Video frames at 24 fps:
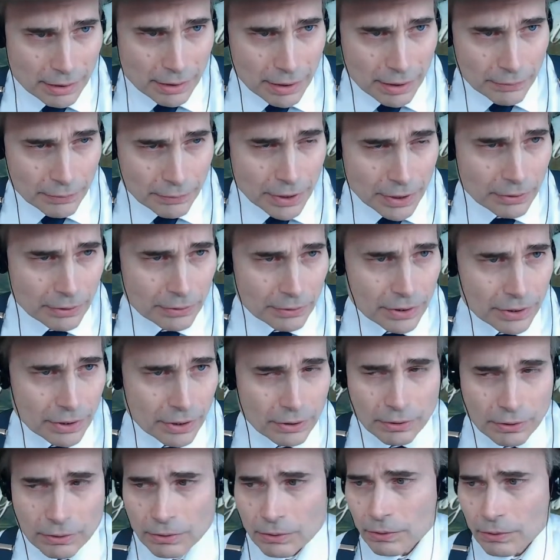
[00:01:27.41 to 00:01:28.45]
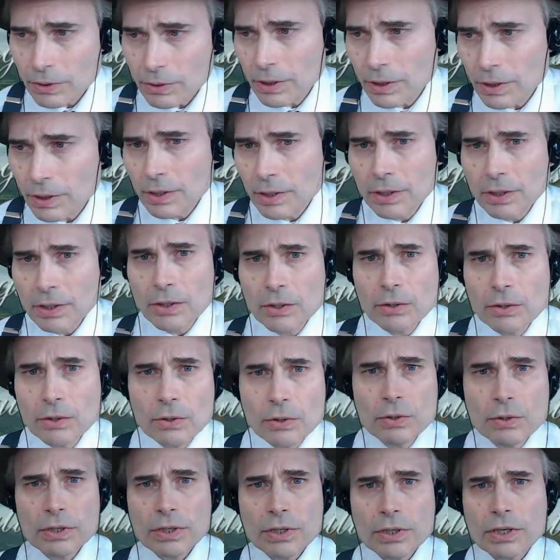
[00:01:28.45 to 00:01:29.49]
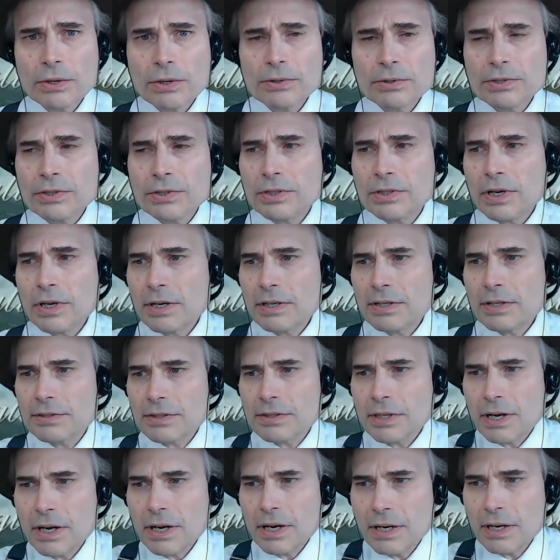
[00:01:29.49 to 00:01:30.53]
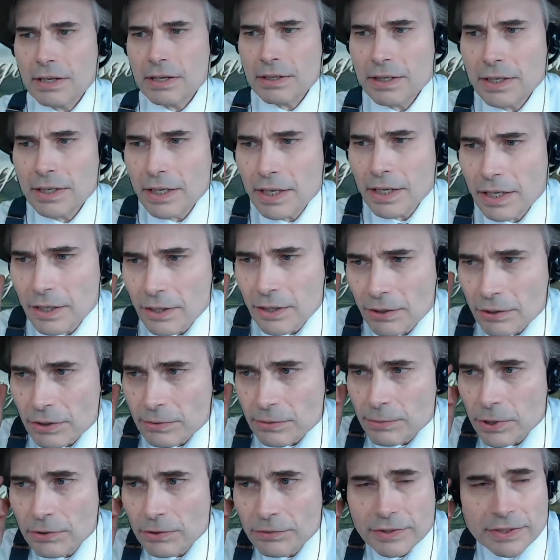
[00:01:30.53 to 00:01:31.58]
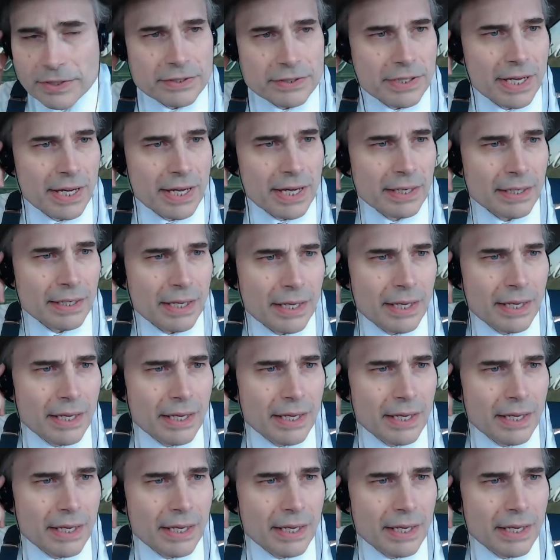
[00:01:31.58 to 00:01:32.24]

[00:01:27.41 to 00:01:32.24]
And we don't know who her co-stars are in any of those movies yet,